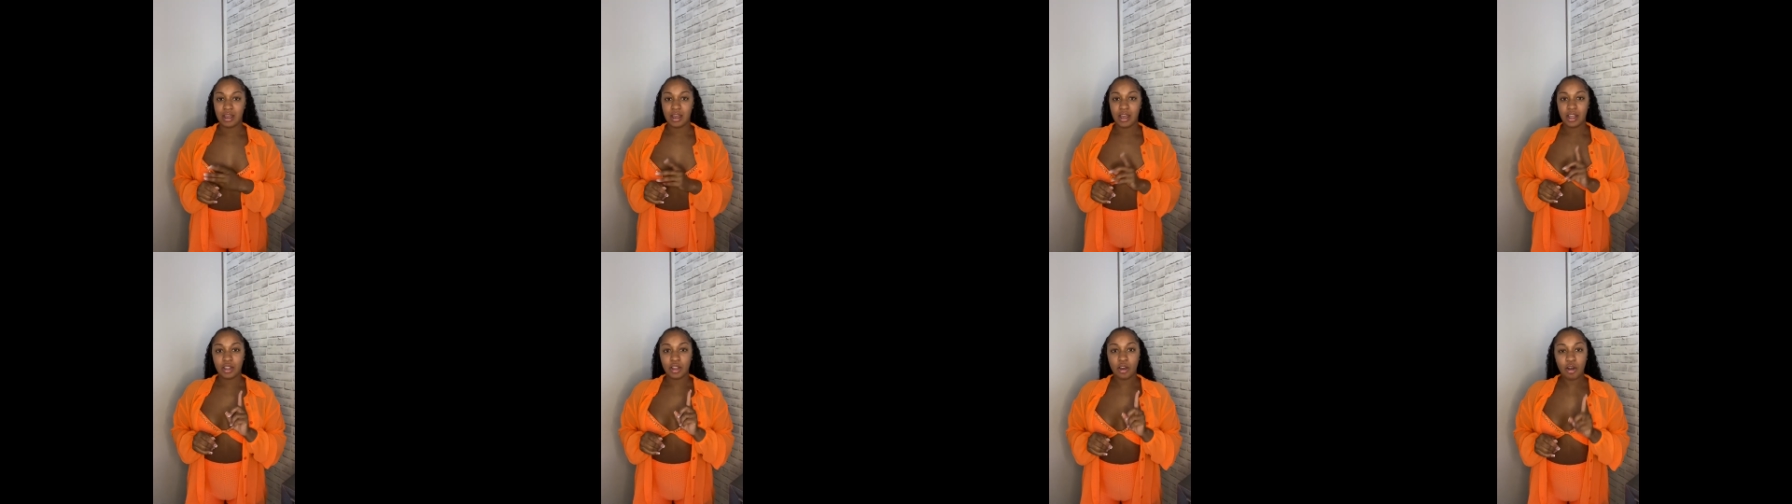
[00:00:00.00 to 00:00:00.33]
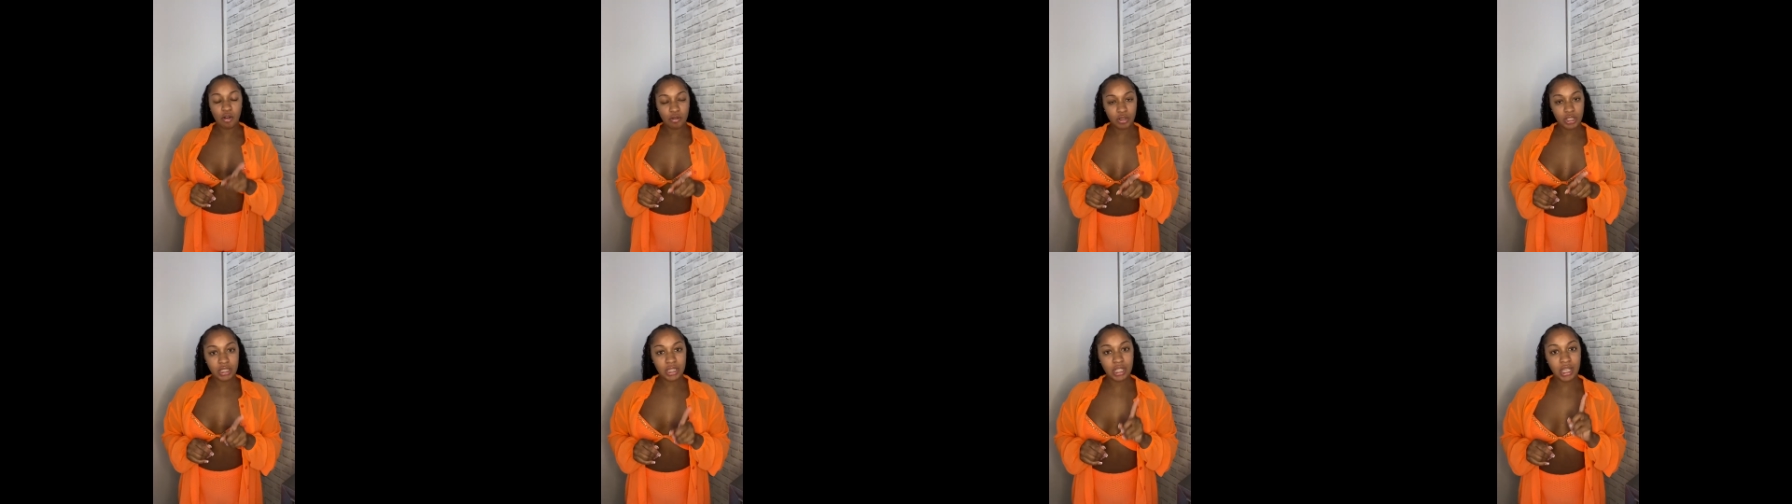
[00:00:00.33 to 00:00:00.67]
The
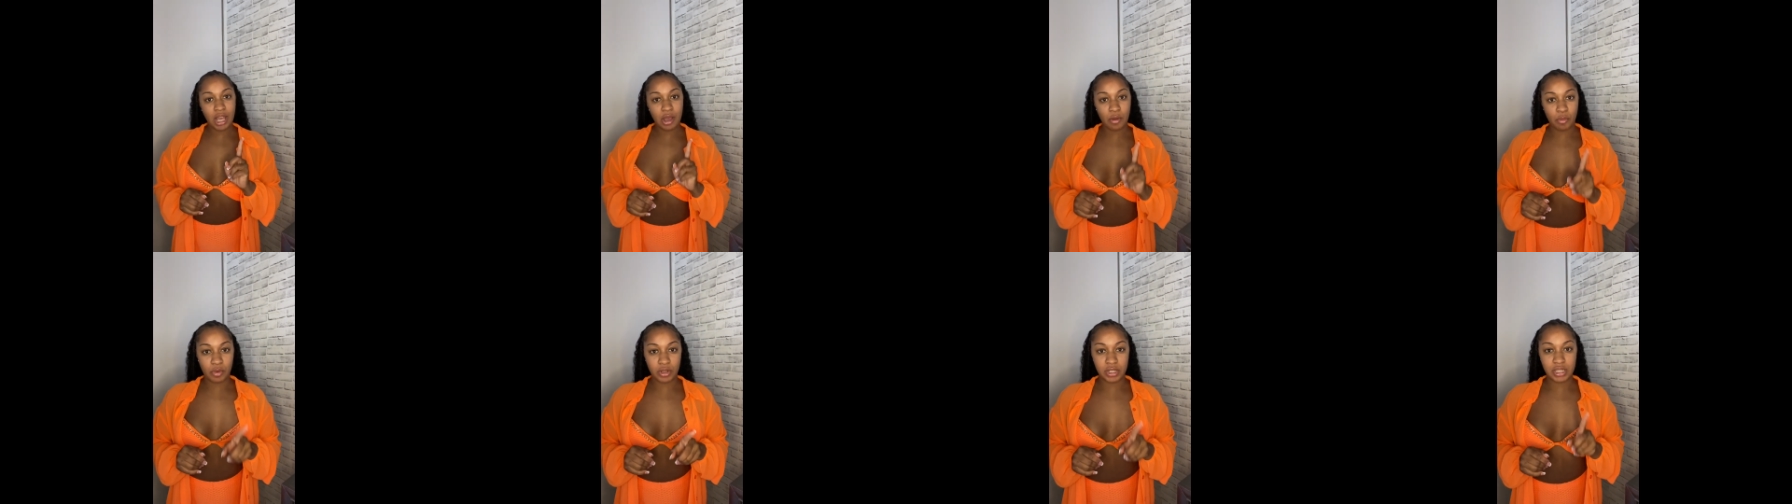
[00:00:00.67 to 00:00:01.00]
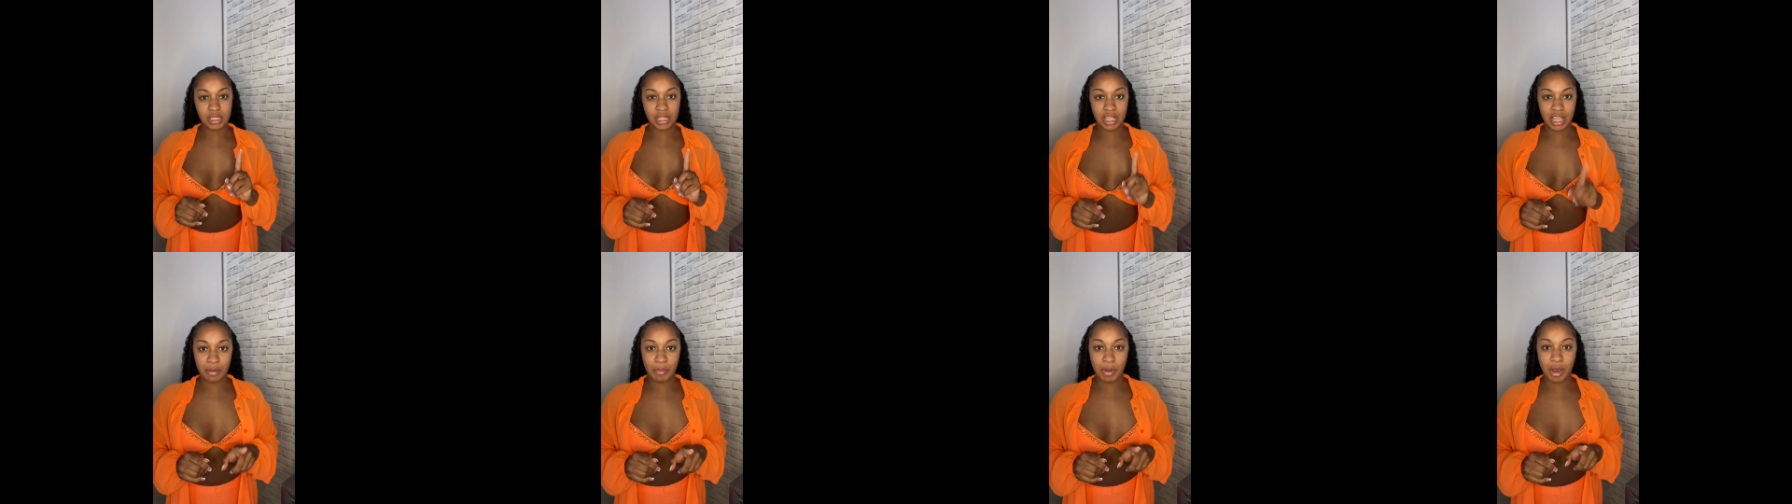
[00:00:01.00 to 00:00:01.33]
only thing I would
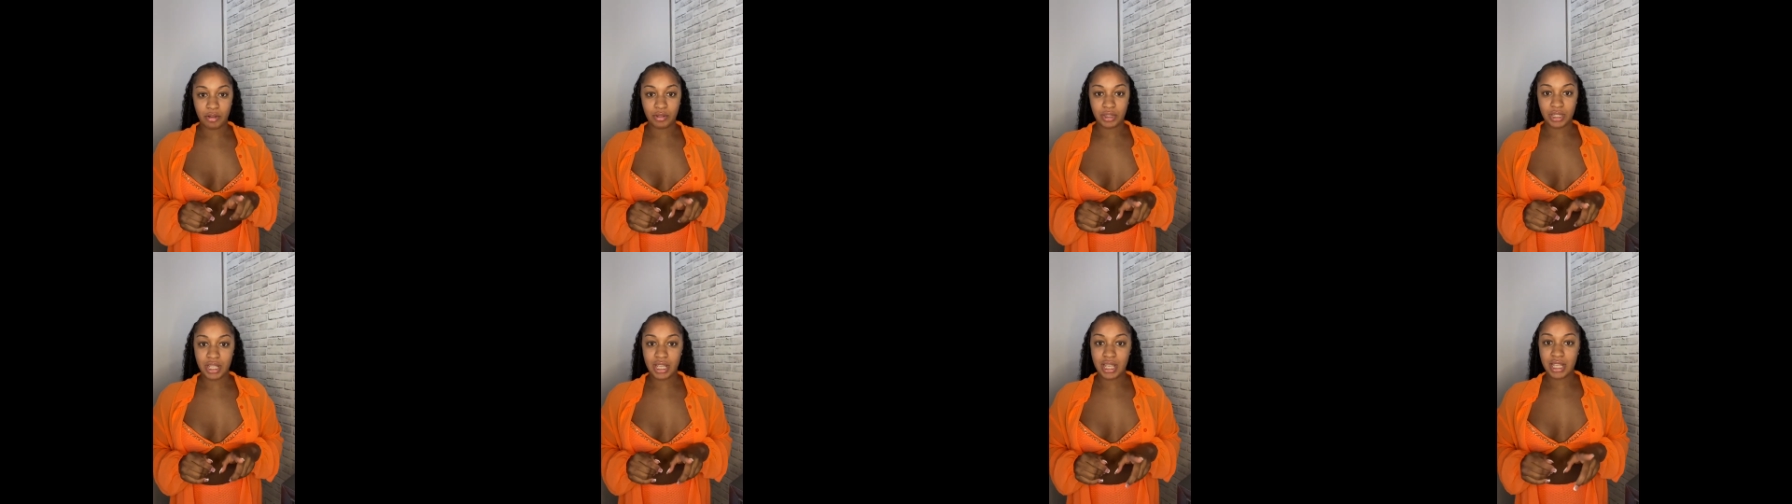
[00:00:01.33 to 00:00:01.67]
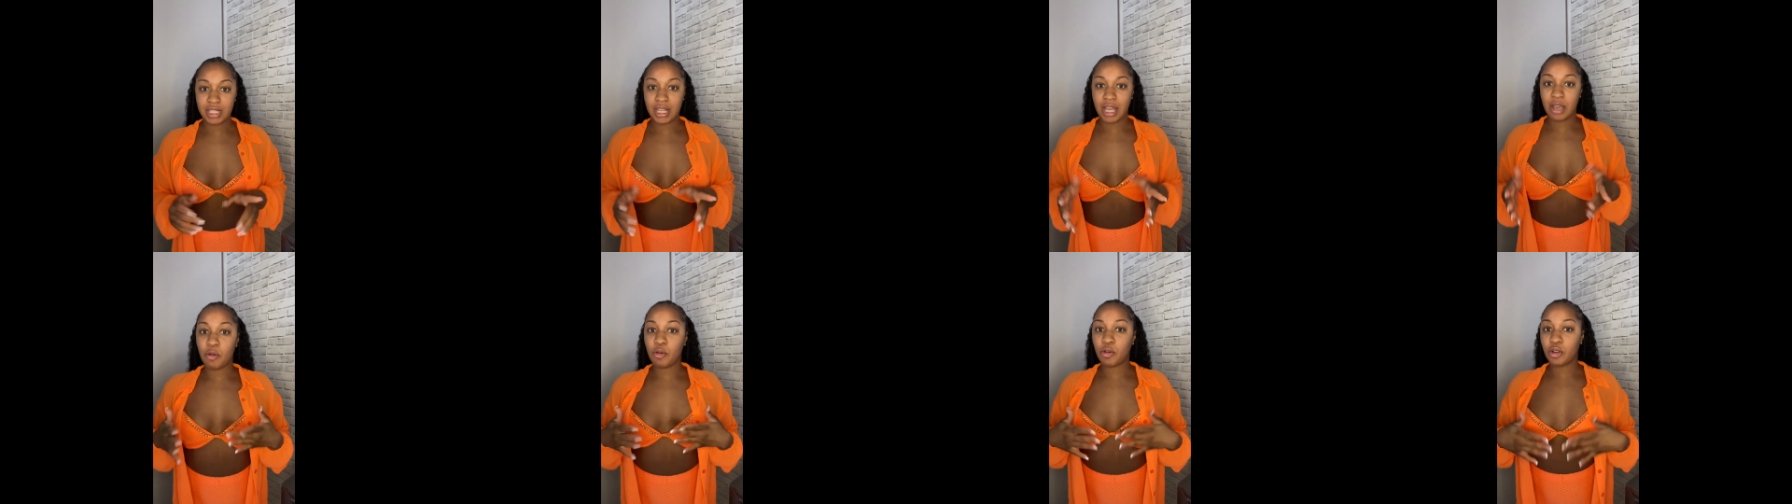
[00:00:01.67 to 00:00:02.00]
say about this,
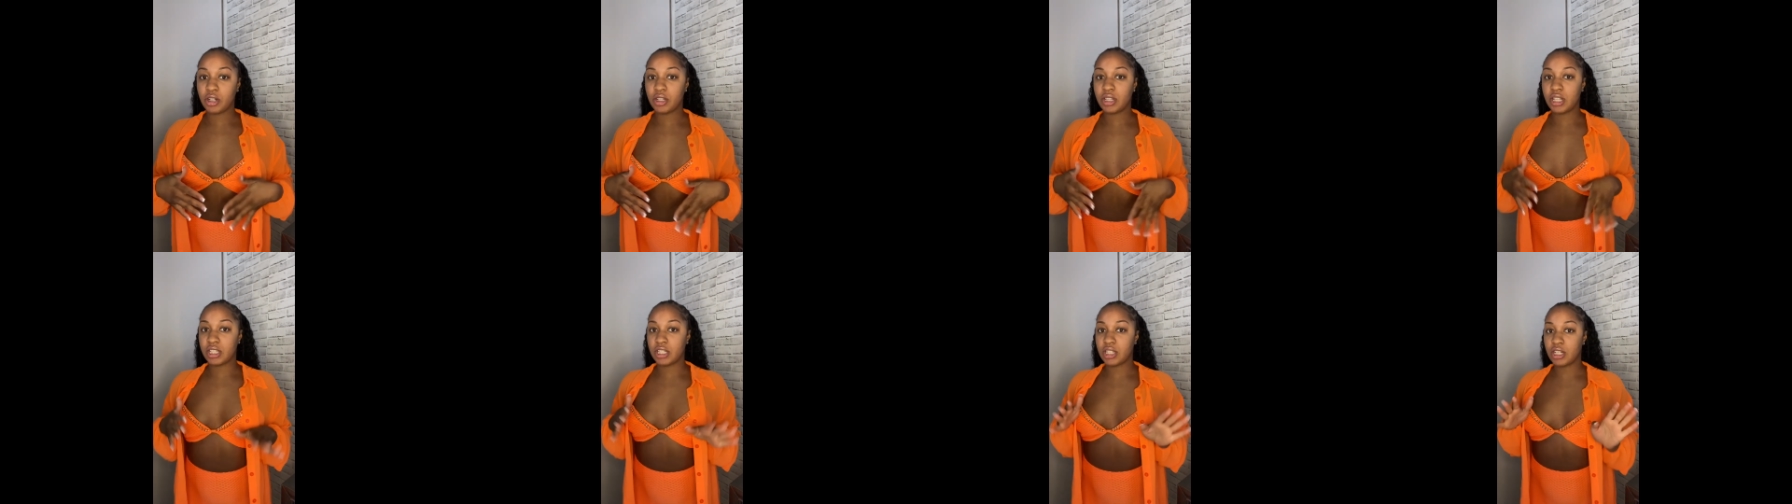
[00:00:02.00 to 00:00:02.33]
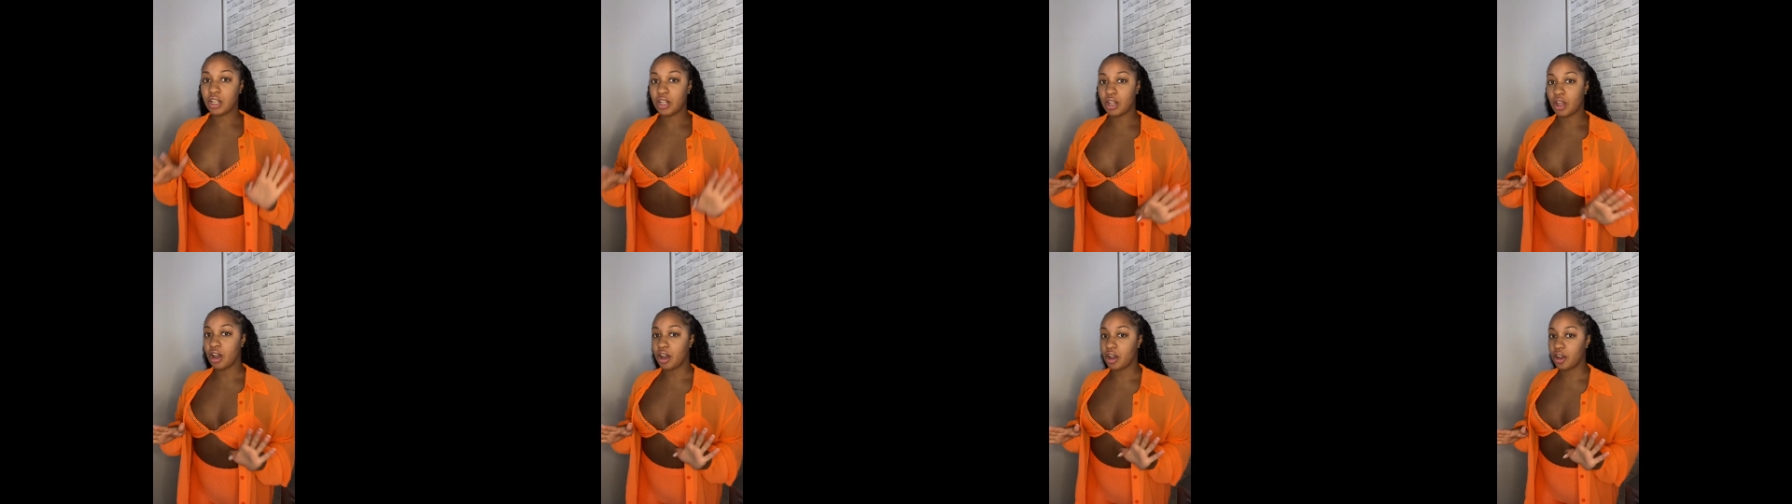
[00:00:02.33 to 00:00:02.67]
I ordered this in a
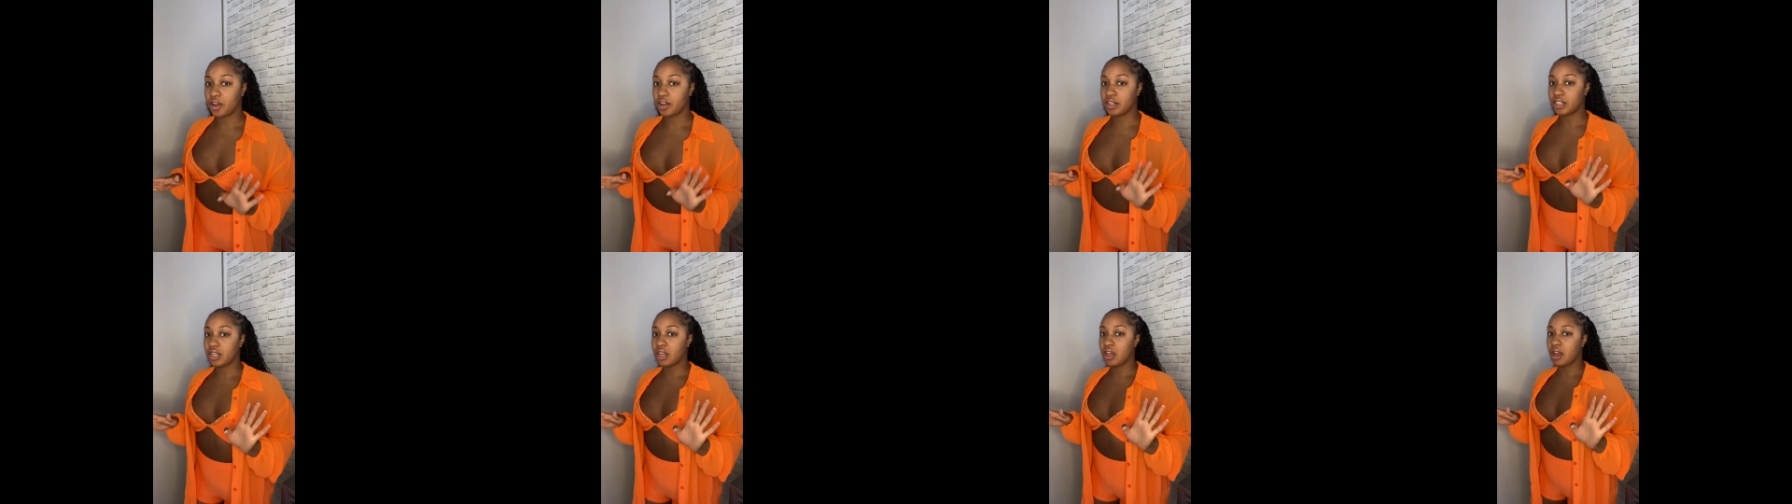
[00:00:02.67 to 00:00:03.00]
large